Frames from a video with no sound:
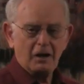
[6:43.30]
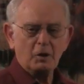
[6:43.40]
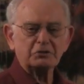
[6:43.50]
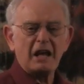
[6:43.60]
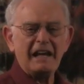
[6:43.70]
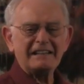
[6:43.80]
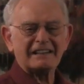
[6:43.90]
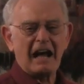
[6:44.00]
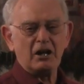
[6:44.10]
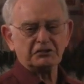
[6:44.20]
almost
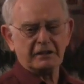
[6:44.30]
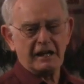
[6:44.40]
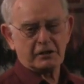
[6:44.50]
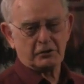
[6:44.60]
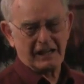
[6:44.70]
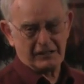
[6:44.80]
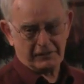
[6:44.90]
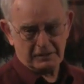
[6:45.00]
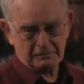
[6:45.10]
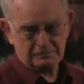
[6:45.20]
8,000
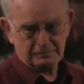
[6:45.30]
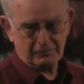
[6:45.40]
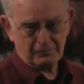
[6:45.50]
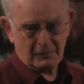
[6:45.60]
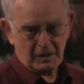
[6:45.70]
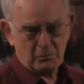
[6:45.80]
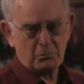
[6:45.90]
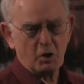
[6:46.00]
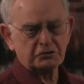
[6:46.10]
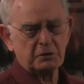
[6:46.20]
aircraft,
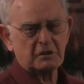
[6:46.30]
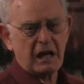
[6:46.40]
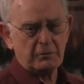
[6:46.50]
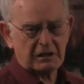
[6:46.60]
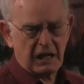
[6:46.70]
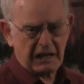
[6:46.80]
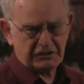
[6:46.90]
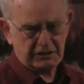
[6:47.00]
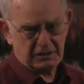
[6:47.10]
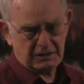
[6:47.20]
most of them
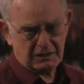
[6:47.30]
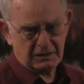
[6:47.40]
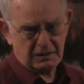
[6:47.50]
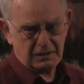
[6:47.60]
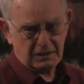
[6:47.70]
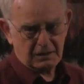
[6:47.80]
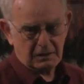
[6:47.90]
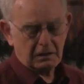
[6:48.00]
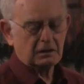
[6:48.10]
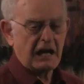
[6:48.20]
kamikaze.
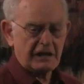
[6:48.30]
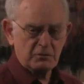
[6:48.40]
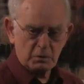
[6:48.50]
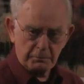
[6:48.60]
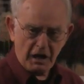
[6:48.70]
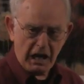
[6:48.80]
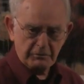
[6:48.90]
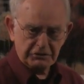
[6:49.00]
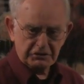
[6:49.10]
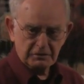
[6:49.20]
A lot of them were
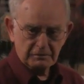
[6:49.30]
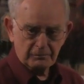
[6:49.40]
bombers.